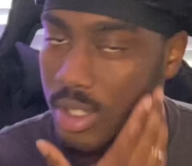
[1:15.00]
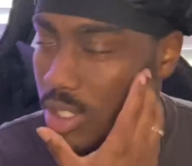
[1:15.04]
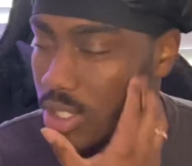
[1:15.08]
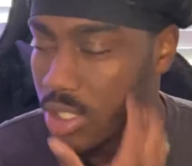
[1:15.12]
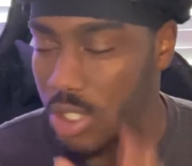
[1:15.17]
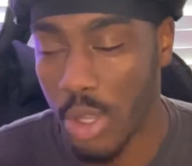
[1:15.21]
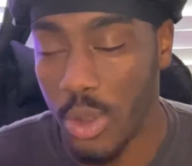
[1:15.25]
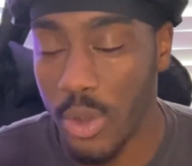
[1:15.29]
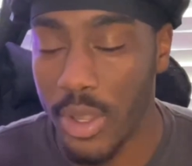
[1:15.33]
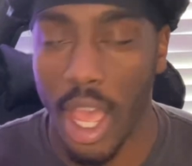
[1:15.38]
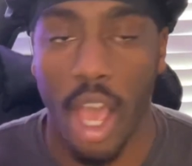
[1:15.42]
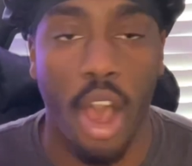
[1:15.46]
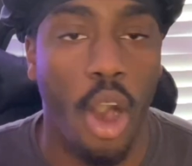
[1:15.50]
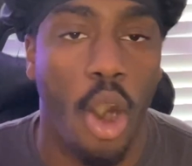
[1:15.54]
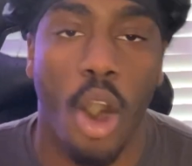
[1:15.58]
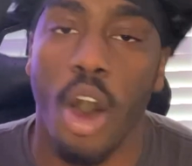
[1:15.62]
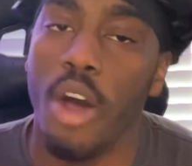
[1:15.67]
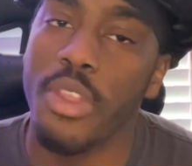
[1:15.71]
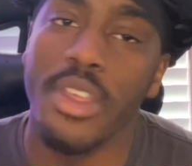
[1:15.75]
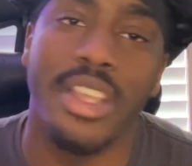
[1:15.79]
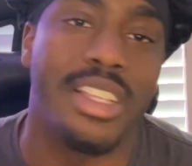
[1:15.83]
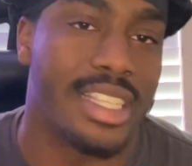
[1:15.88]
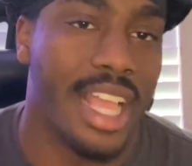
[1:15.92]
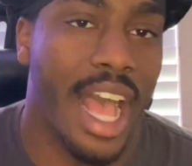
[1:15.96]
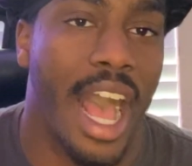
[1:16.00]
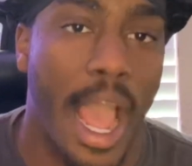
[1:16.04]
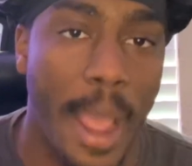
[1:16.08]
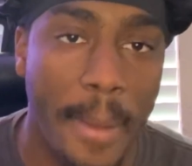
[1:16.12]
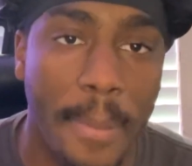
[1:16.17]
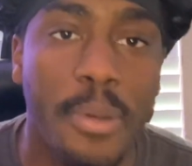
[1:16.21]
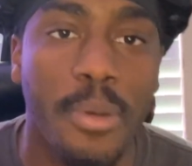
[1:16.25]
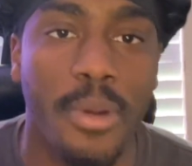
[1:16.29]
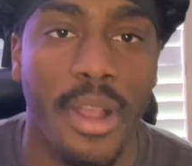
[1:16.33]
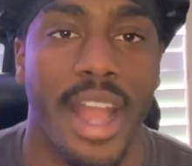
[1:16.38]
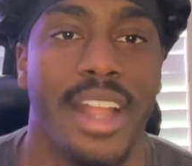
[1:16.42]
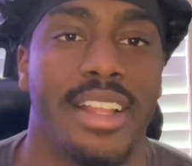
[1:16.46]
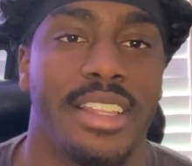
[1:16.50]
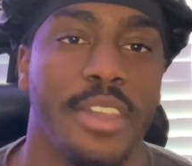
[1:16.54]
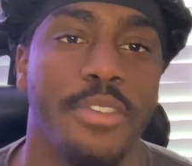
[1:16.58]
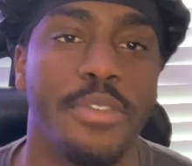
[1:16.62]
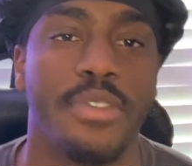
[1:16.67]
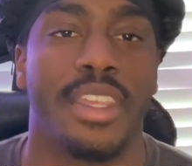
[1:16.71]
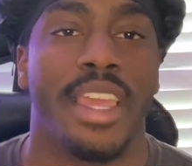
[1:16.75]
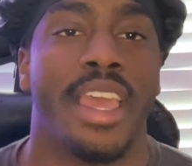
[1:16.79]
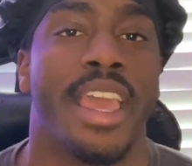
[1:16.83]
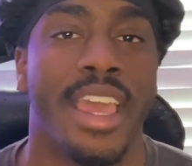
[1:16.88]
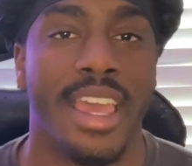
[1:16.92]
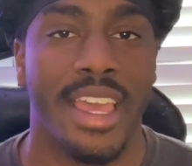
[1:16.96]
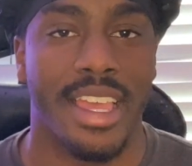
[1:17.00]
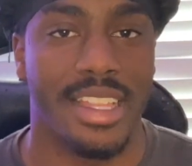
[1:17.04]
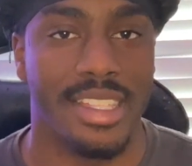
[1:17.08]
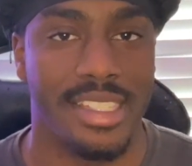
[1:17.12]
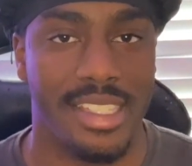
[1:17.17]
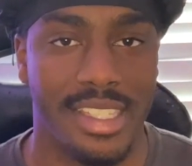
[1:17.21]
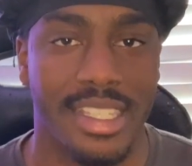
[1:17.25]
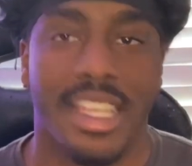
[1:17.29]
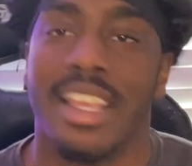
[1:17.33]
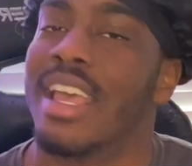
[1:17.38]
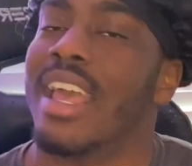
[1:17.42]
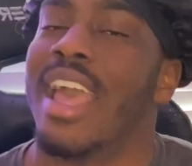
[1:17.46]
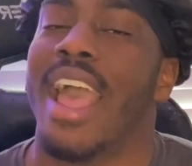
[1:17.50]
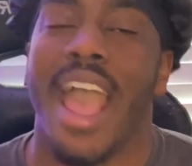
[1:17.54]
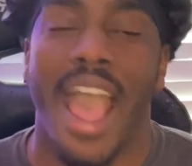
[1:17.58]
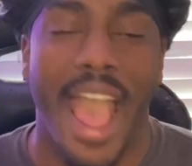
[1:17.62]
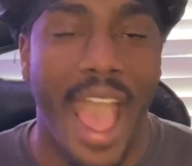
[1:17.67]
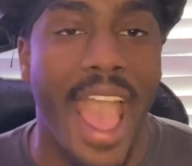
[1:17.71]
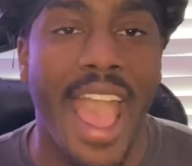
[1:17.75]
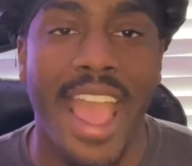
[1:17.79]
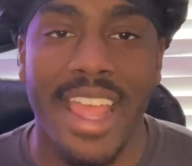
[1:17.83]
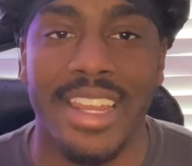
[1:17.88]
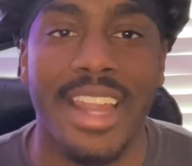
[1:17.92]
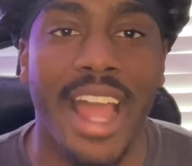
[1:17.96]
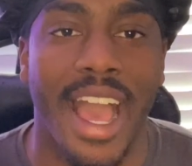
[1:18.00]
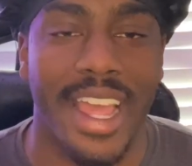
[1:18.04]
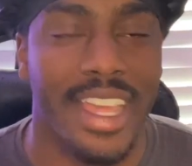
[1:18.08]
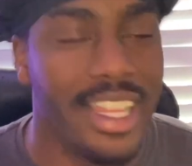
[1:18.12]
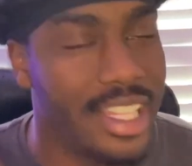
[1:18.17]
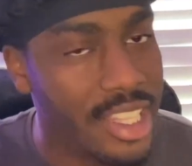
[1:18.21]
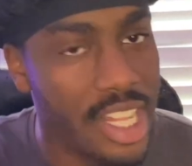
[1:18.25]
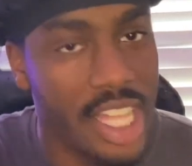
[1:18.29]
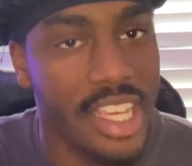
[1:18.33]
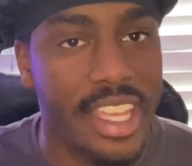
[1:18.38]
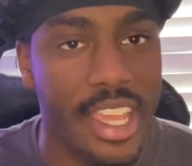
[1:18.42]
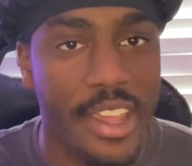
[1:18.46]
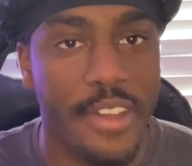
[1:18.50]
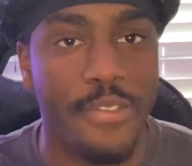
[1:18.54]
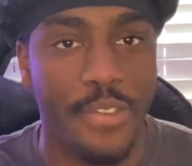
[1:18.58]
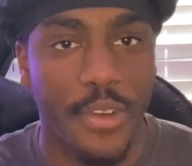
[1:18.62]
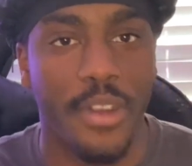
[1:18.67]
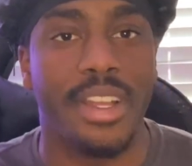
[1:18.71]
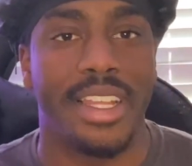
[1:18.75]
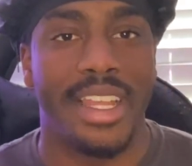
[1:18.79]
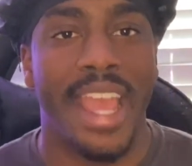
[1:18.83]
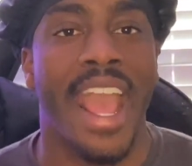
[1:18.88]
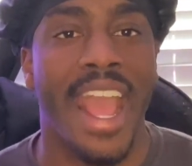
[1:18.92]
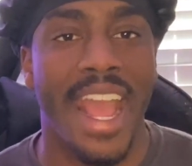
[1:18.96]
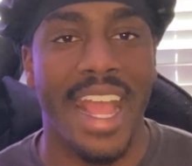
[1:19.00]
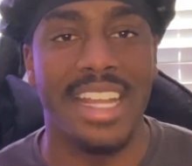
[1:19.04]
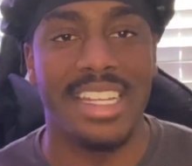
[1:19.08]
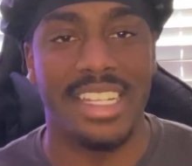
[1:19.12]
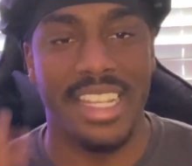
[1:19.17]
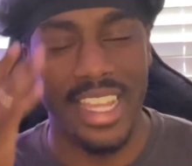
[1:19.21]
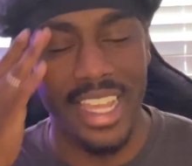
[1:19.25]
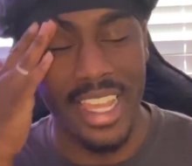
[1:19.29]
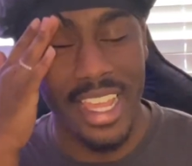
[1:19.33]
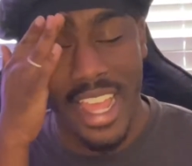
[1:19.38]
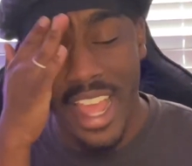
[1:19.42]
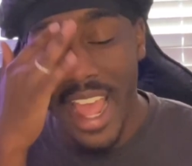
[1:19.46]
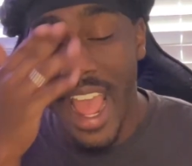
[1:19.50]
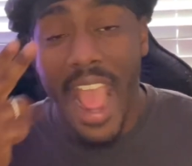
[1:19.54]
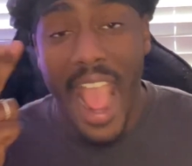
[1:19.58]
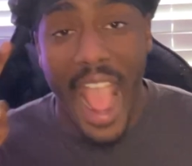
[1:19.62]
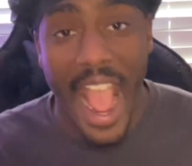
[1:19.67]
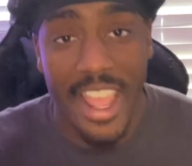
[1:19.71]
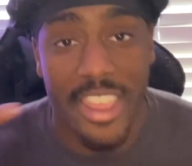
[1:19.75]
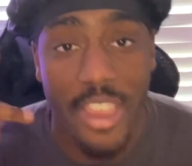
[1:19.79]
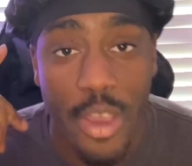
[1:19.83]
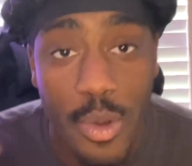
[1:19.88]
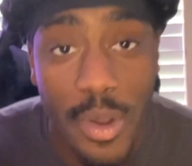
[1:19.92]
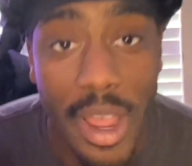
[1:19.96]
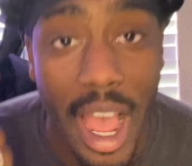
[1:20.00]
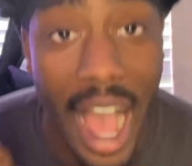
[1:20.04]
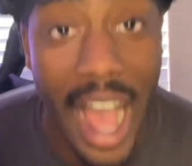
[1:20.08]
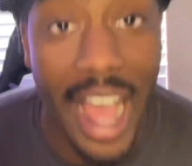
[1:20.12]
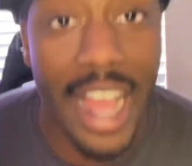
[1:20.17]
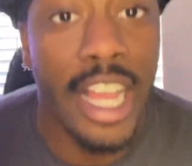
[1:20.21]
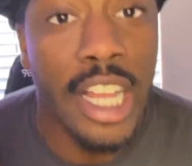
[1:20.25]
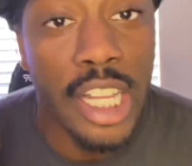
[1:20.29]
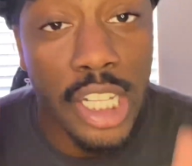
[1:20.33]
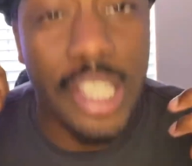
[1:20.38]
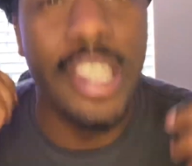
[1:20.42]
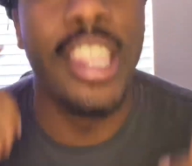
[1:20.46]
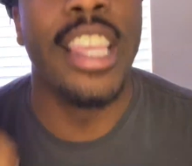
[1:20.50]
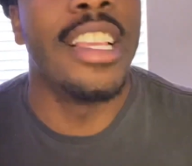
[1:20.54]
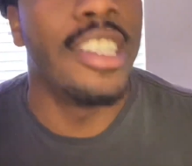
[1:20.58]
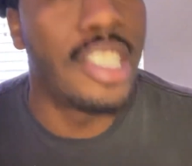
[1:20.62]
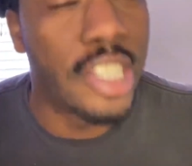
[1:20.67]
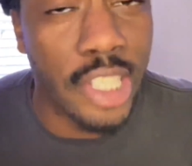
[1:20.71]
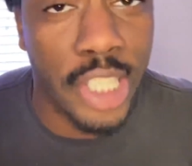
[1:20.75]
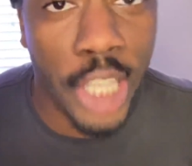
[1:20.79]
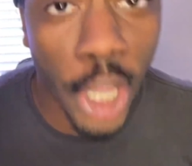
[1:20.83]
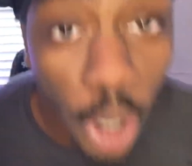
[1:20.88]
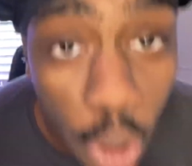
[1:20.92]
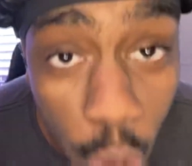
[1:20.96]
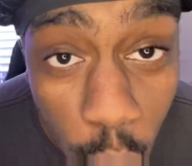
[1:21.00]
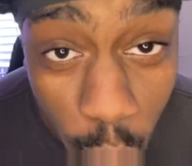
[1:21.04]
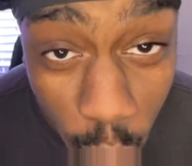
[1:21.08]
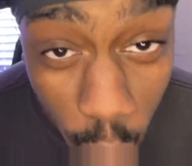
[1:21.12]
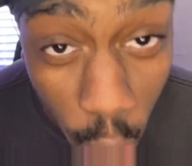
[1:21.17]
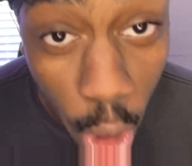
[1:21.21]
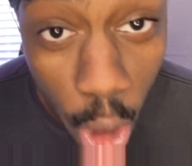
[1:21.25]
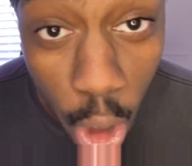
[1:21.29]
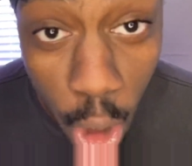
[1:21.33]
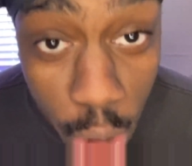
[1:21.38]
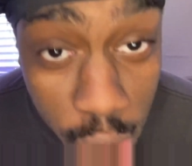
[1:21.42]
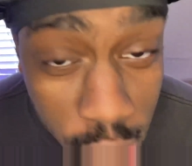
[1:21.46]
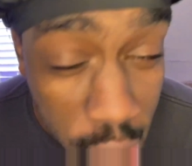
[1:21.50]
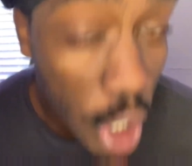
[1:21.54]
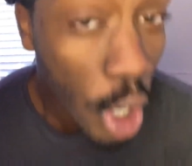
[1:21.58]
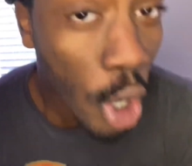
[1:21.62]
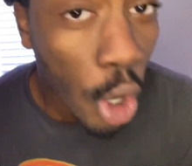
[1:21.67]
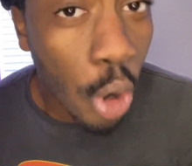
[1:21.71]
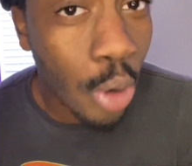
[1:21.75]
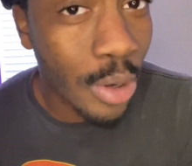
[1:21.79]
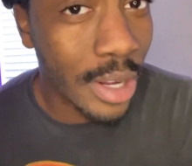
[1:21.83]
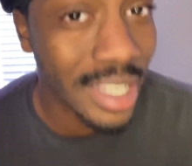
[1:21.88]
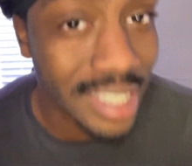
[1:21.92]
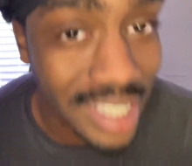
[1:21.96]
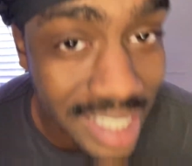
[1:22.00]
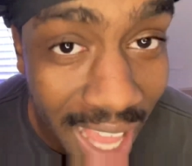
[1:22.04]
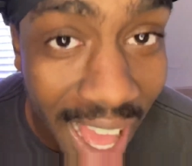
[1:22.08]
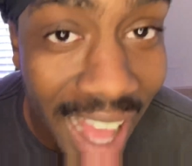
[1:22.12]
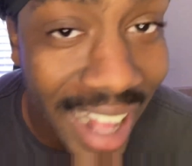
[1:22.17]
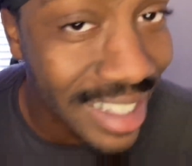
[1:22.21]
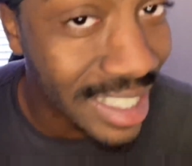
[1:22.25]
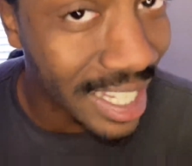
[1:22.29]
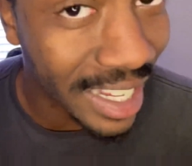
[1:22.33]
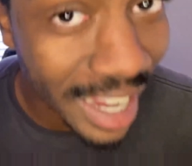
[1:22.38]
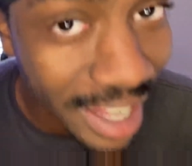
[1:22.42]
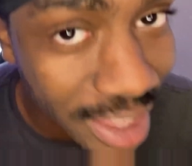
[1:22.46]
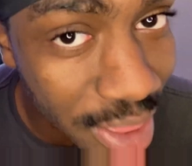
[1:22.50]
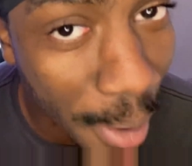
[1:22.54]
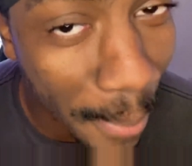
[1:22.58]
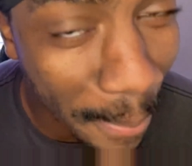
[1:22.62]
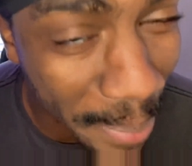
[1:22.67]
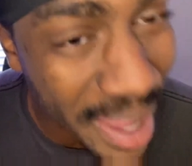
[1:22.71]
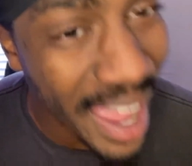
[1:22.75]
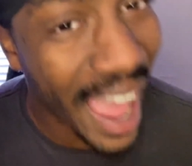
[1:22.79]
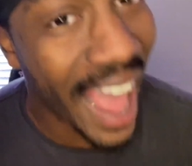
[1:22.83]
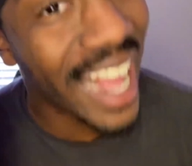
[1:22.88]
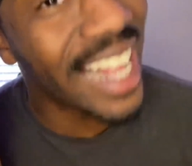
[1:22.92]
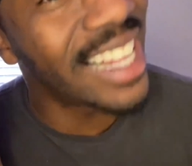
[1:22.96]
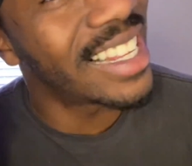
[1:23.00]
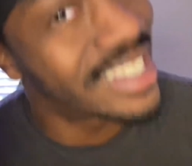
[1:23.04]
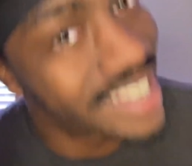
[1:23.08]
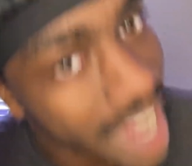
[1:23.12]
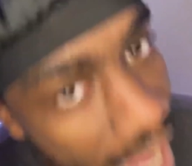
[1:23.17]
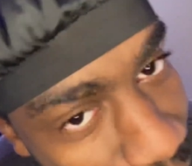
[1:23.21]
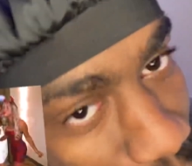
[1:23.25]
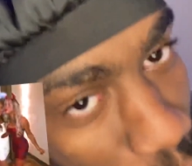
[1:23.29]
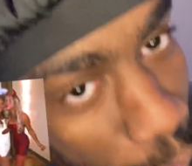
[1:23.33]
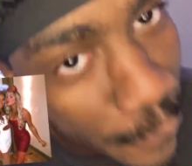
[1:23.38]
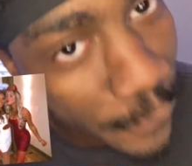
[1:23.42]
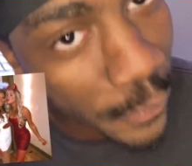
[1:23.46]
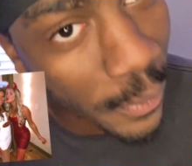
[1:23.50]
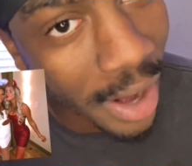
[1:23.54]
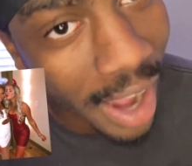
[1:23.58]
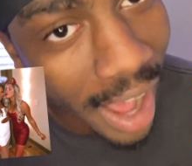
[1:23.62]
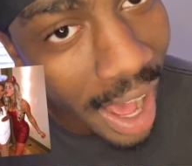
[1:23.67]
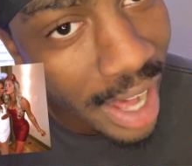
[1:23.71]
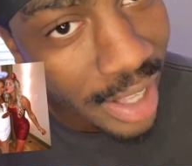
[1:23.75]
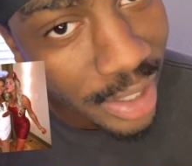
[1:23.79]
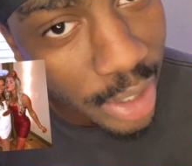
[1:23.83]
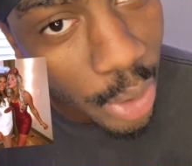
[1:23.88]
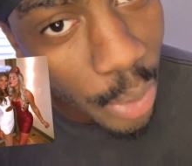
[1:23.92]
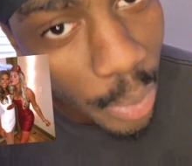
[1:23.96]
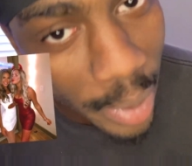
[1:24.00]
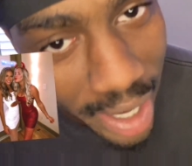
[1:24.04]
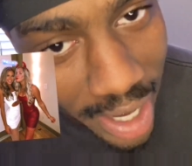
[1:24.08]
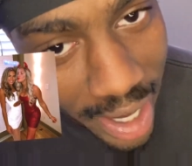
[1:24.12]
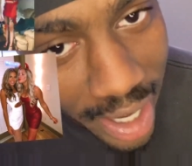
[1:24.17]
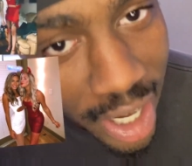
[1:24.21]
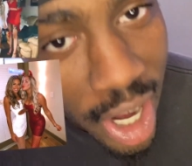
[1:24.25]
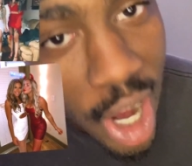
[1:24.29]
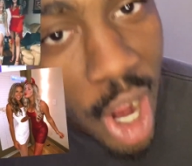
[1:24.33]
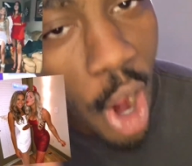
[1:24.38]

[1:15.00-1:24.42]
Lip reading: So you got all these hyperactive kids at night looking for candy, and you got these two girls who decide to either be a devil for Halloween